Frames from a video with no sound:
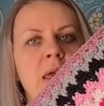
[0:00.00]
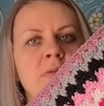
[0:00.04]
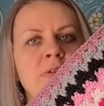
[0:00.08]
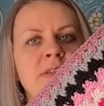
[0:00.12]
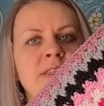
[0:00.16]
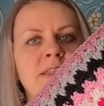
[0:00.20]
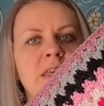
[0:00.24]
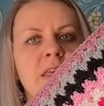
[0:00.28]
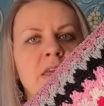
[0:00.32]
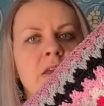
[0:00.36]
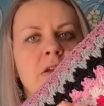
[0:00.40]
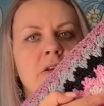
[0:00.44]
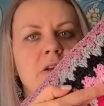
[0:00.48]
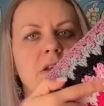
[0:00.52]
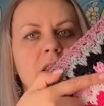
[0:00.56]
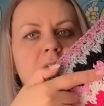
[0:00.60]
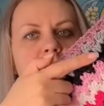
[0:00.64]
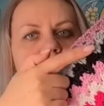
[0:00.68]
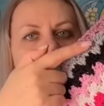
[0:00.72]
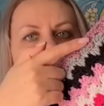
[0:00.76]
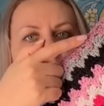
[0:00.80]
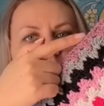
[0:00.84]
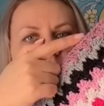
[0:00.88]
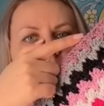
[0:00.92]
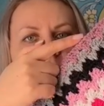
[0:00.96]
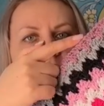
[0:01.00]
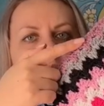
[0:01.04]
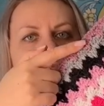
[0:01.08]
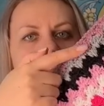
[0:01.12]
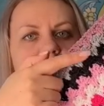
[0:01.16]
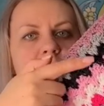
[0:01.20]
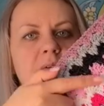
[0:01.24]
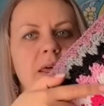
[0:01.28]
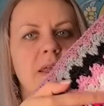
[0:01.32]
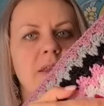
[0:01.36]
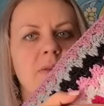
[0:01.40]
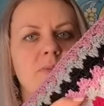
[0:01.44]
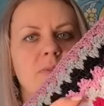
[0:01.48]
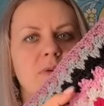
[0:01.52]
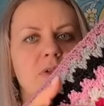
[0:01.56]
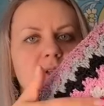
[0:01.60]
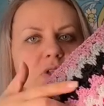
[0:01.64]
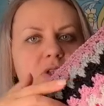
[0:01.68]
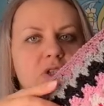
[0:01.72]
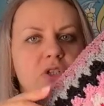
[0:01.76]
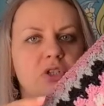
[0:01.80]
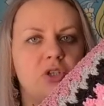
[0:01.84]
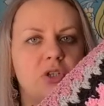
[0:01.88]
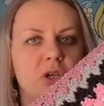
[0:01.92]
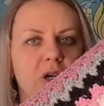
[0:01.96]
here last week, and that
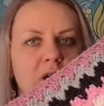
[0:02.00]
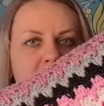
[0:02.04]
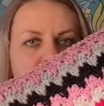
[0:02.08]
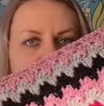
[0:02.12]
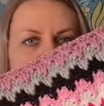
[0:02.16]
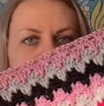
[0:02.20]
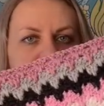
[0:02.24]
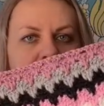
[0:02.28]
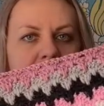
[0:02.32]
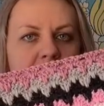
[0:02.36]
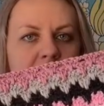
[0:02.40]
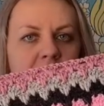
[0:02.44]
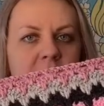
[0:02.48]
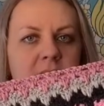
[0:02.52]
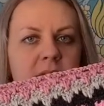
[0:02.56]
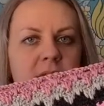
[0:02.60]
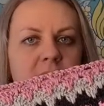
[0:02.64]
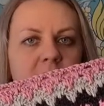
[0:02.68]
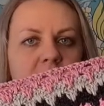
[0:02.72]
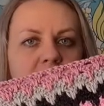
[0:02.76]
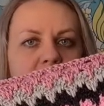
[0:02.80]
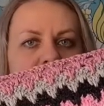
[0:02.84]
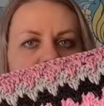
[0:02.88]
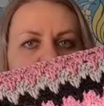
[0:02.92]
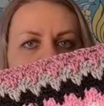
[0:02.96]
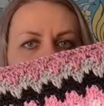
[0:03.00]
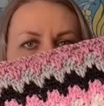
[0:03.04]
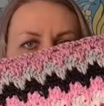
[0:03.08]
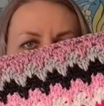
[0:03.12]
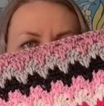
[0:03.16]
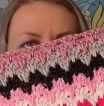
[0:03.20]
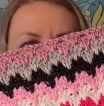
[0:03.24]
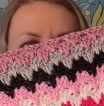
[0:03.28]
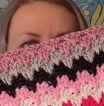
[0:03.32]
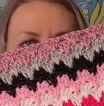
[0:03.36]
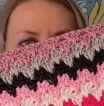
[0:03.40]
much I added in 1